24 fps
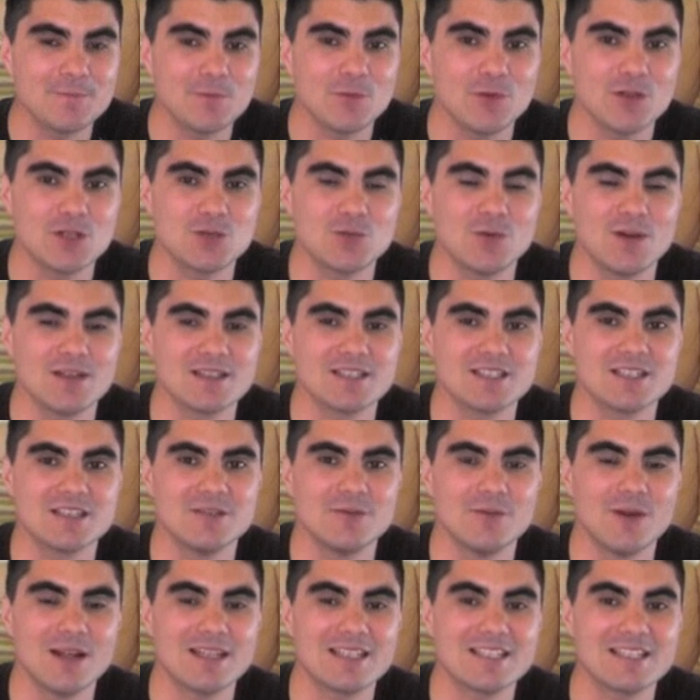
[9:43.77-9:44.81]
which
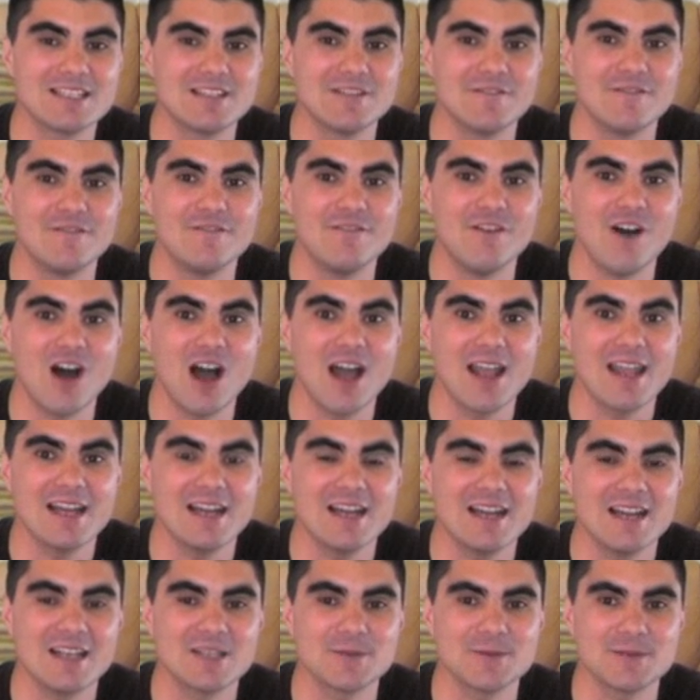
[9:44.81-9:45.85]
runs the
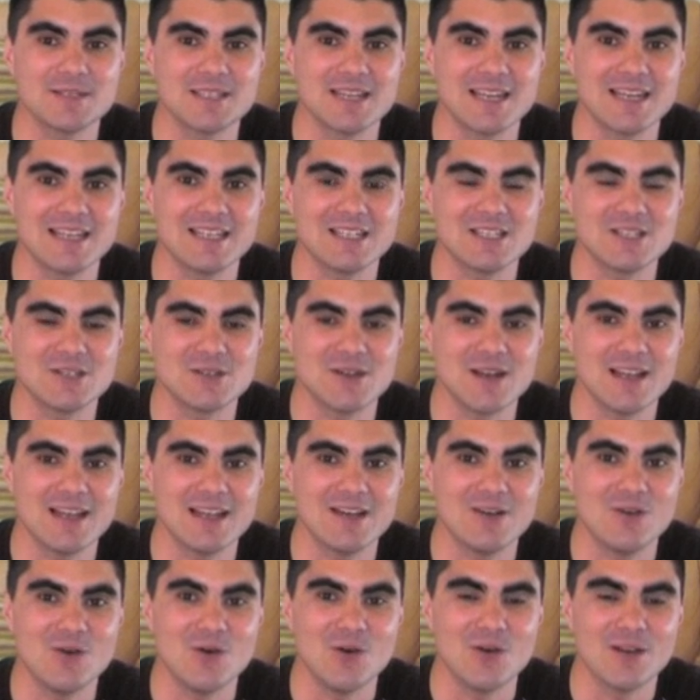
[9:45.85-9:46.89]
VIA, as we say in
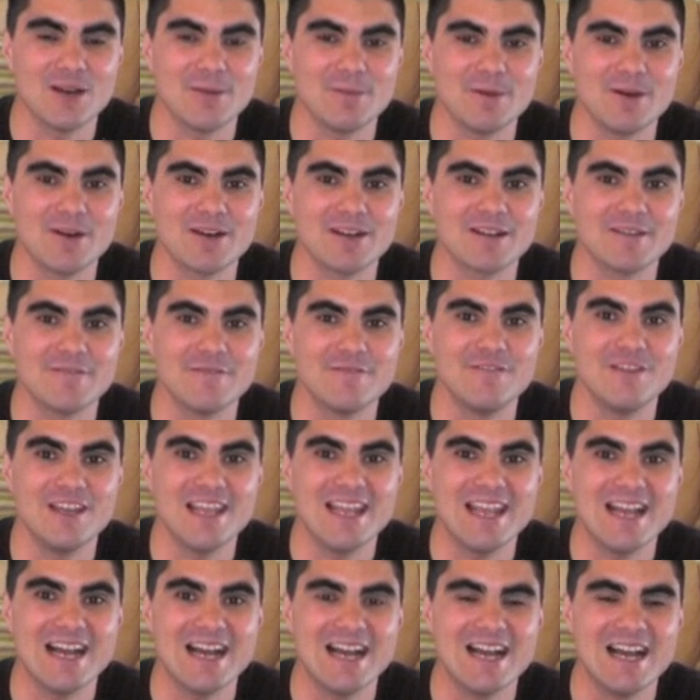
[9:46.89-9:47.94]
Australia, or in America,
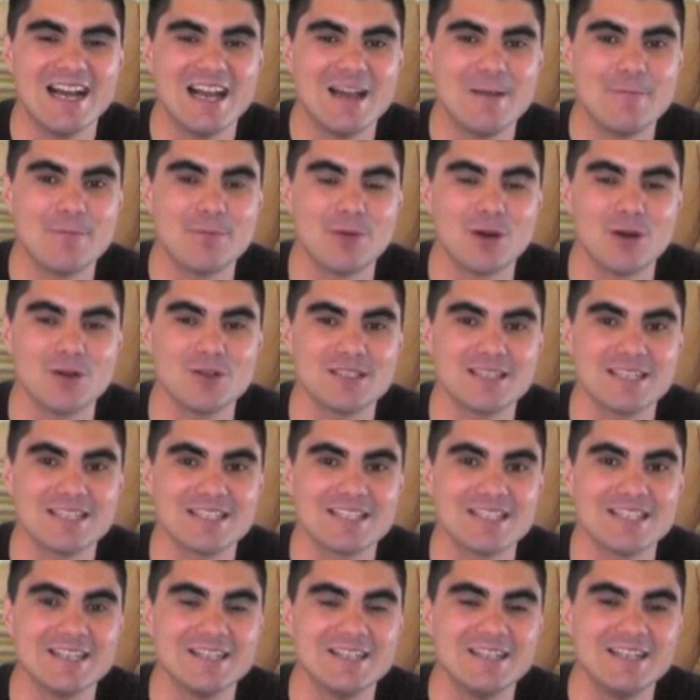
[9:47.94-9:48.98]
VIA
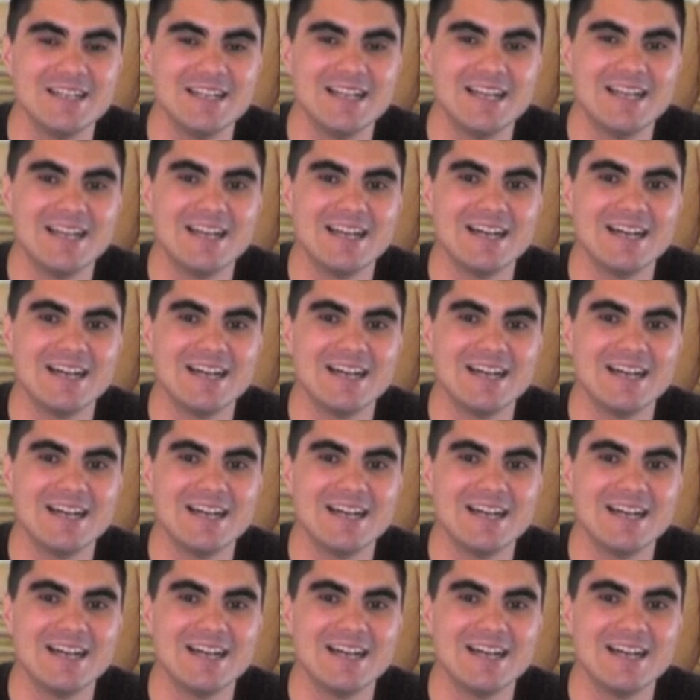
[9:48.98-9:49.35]
processor,